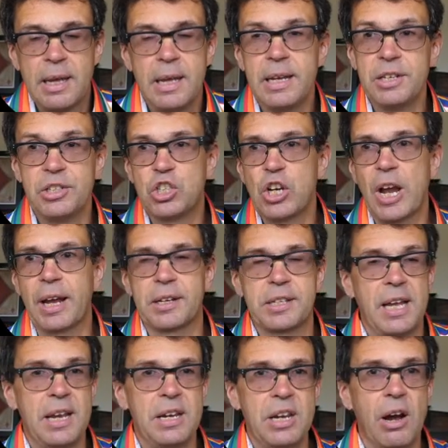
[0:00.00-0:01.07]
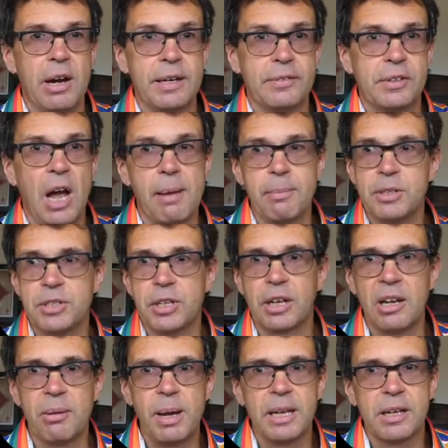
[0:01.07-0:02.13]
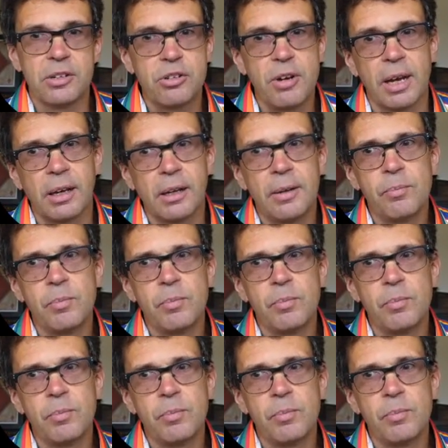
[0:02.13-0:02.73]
His jack, 10, 9 of diamonds are going to make a trick.